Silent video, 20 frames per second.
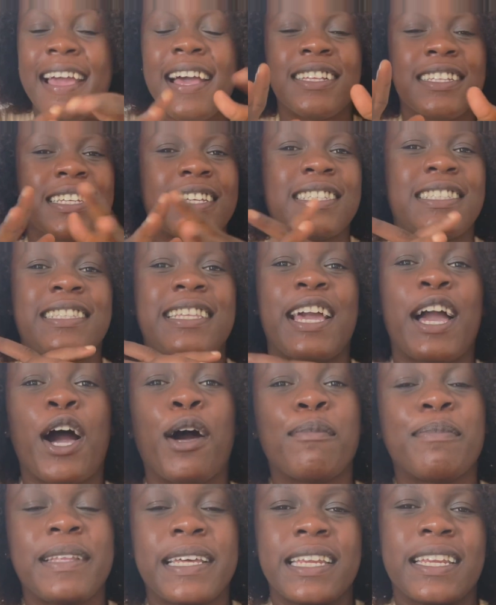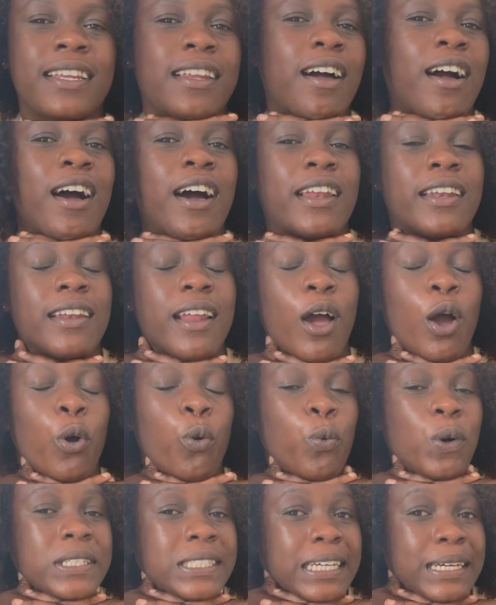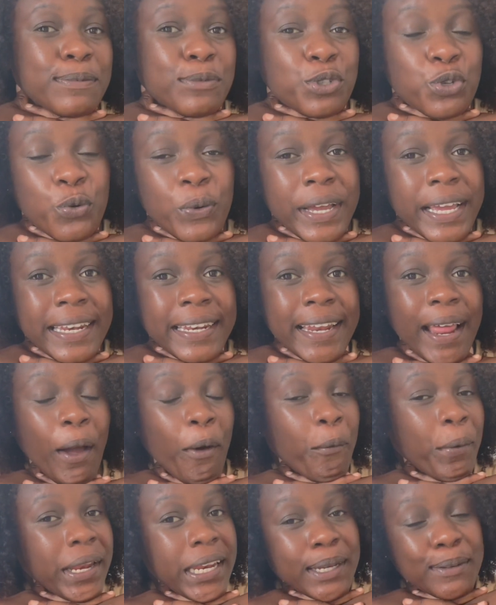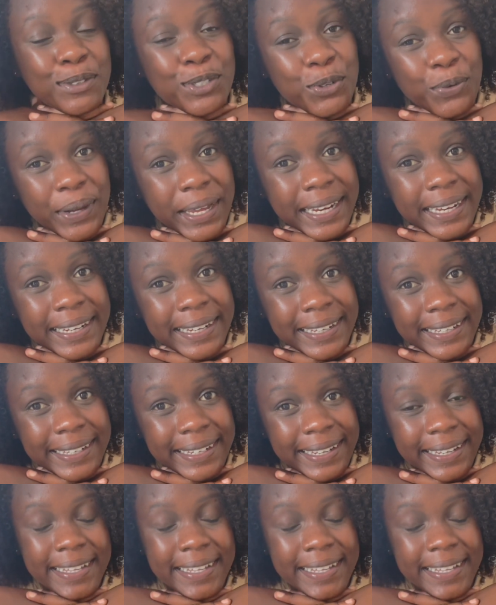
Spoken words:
So you can stay updated on what I'm doing, when I'm doing.